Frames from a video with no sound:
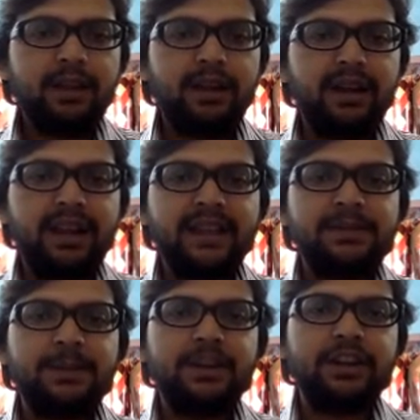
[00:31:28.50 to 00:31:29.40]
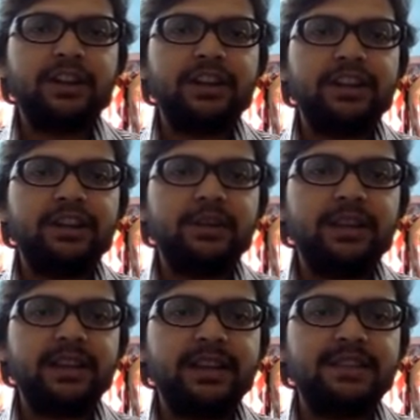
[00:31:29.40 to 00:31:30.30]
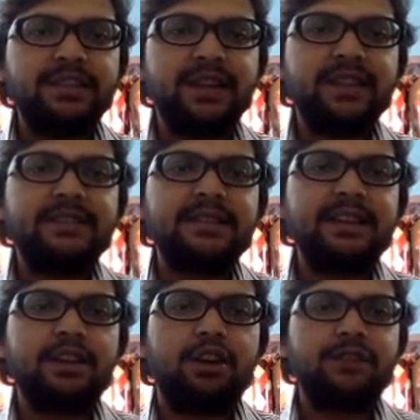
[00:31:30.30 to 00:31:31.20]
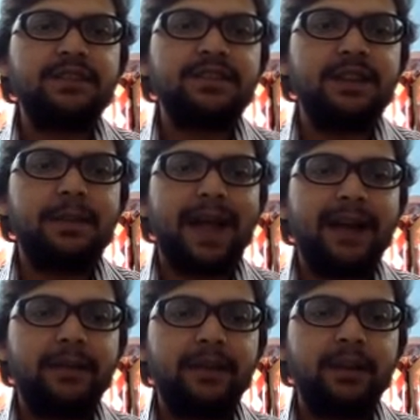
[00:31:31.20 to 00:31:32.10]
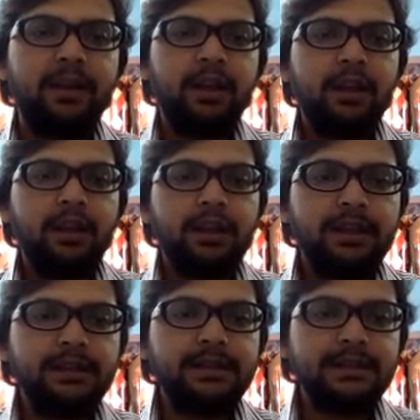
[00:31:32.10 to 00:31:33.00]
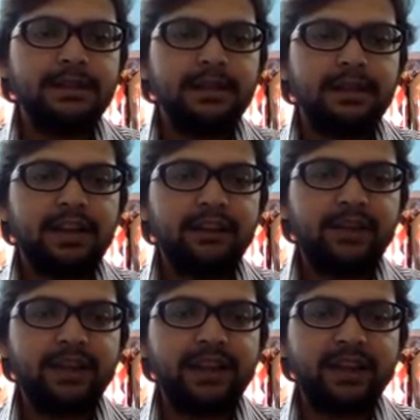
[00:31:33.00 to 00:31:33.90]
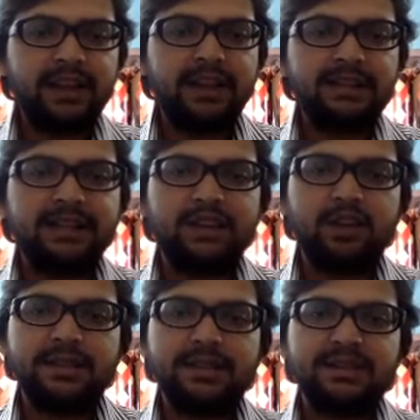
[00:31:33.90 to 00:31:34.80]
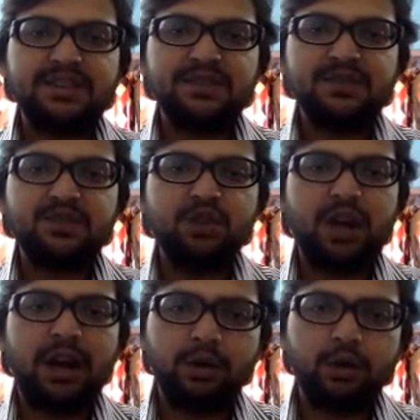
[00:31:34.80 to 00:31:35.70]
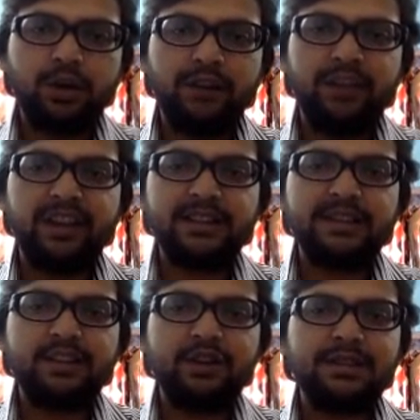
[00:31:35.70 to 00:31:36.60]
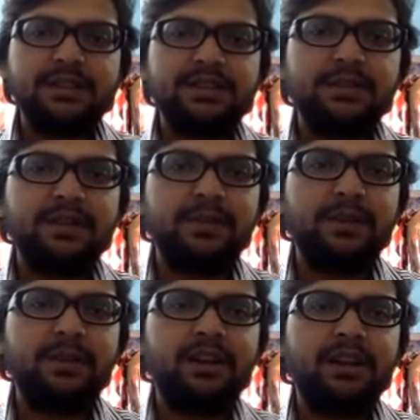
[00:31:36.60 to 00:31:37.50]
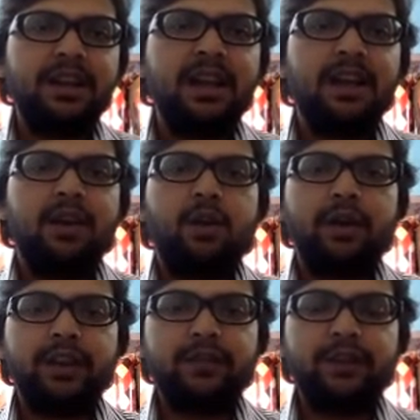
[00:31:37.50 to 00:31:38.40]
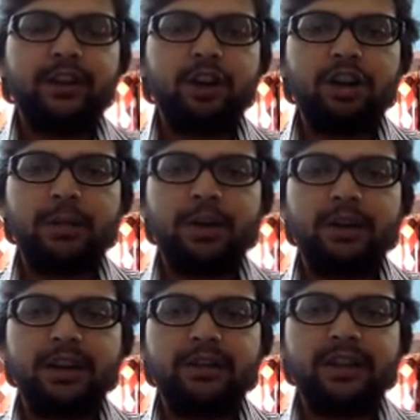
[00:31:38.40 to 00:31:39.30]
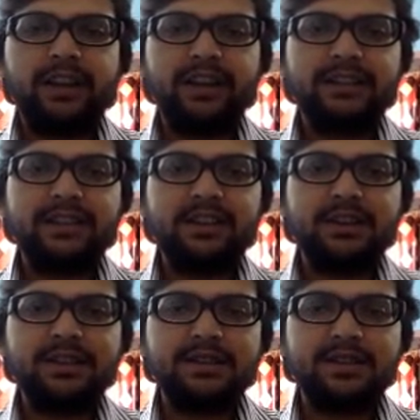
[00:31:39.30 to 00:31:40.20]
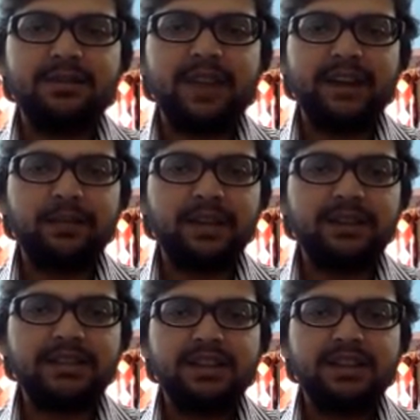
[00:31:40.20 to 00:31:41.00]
Next particular duty, as you can see, of system admin is configuring a secure system. So how to configure a secure system? Remember, if we talk about configuring a secure system, that means